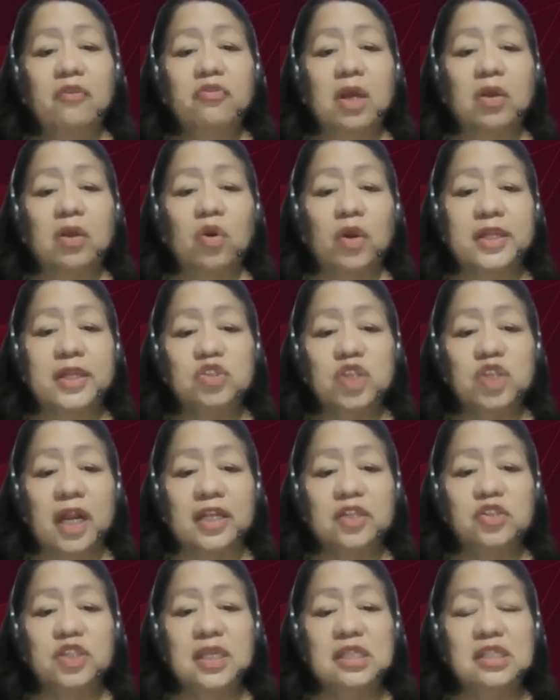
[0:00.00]
The court
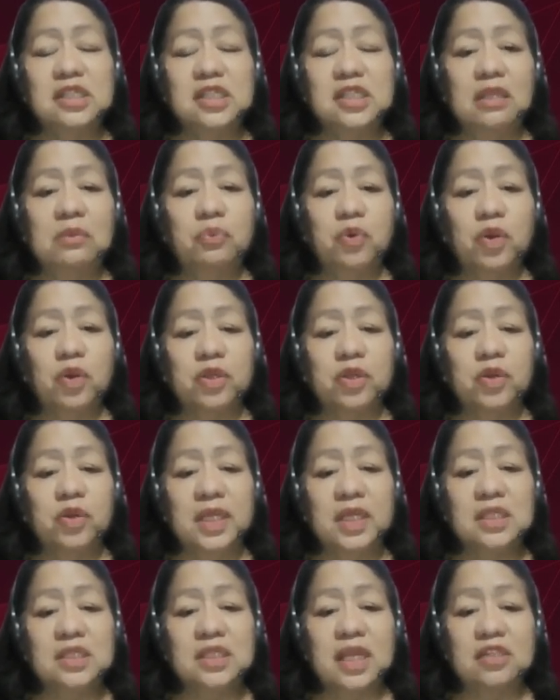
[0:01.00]
charges in
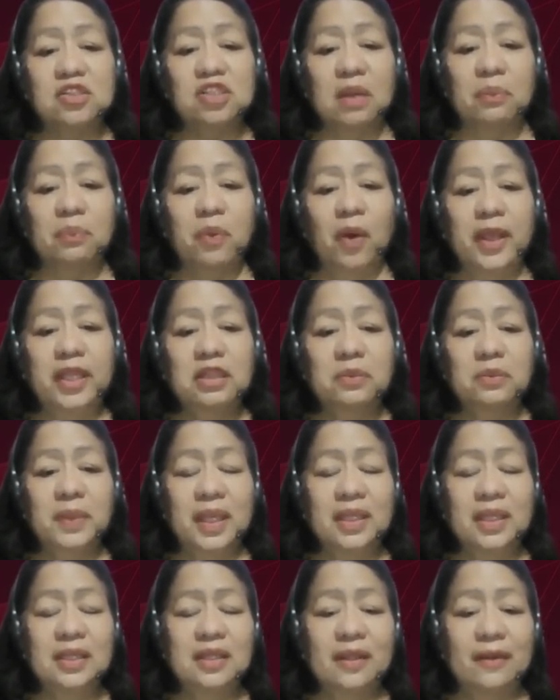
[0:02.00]
procuring such
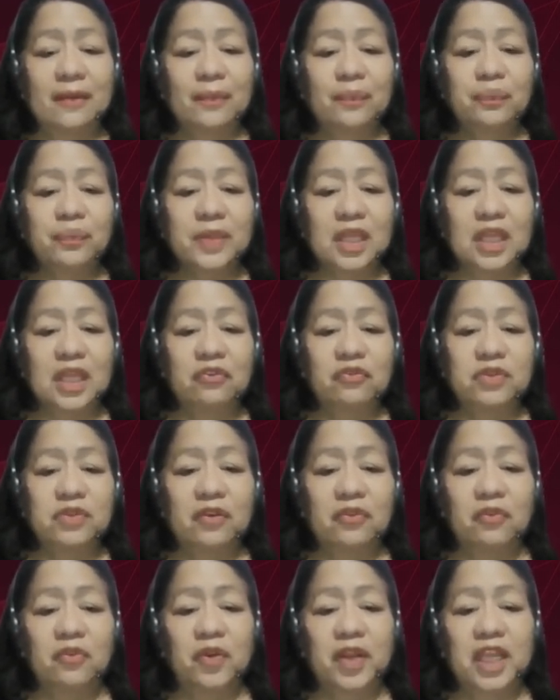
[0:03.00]
appointment if
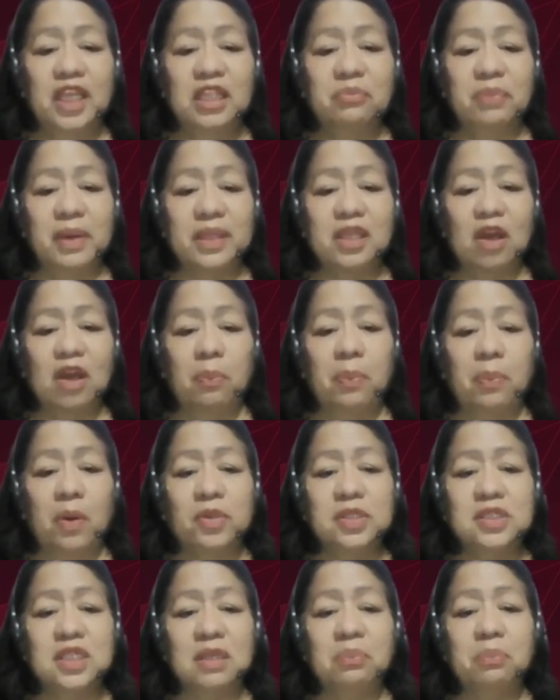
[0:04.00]
defrayed by the
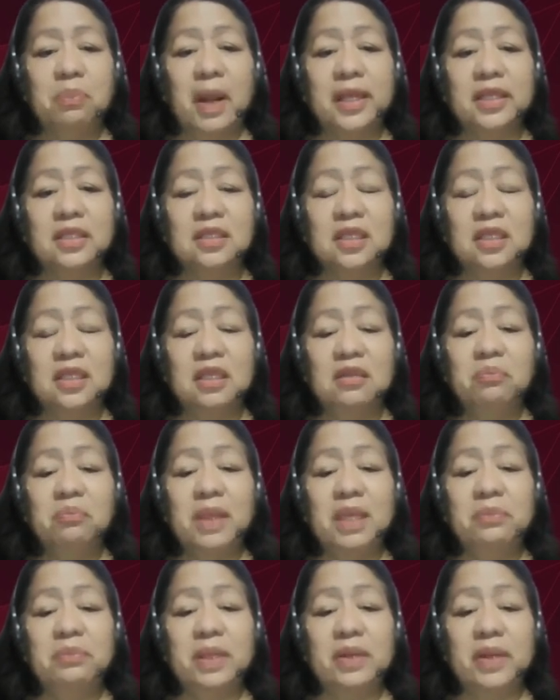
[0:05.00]
opposing party
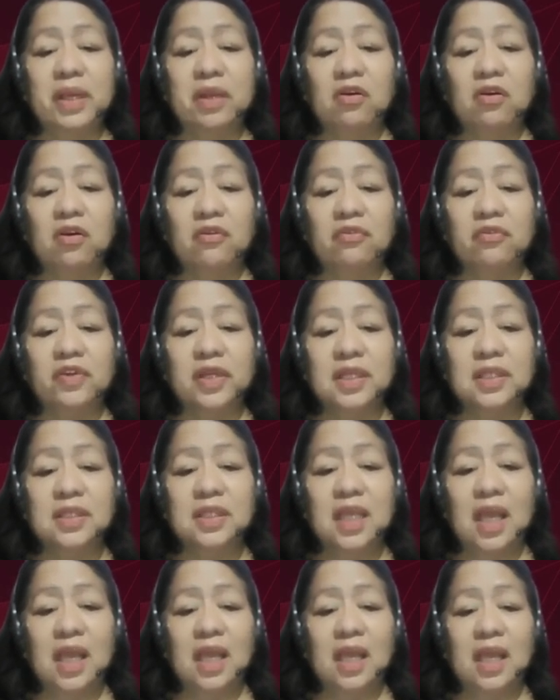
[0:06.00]
may be recovered
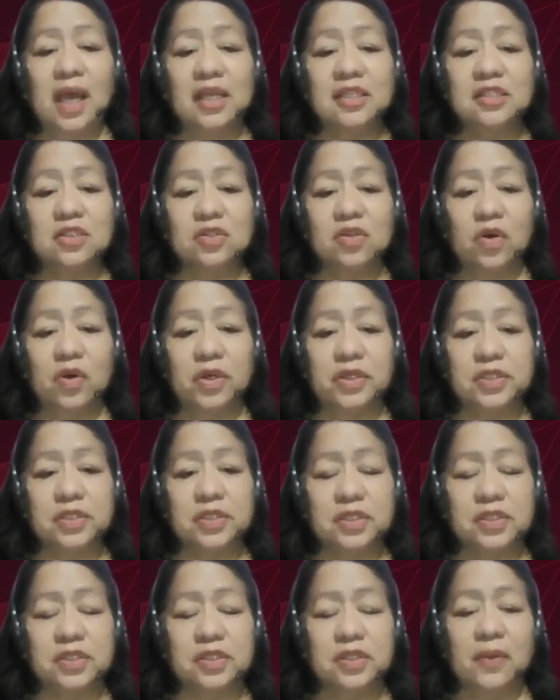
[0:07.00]
as
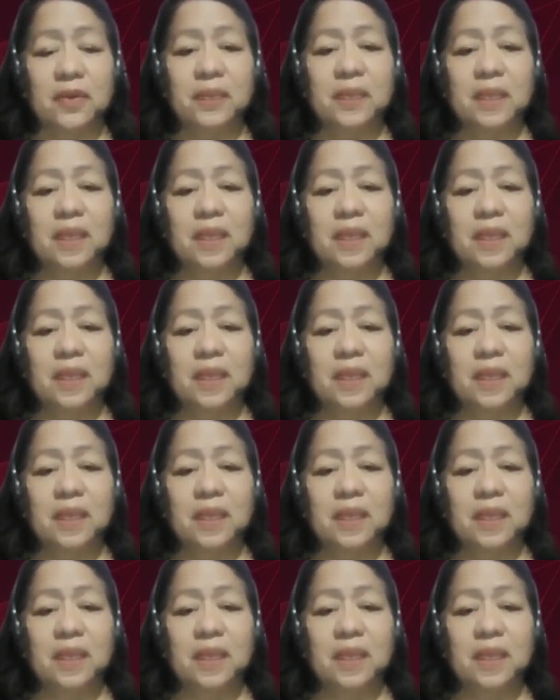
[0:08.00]
costs.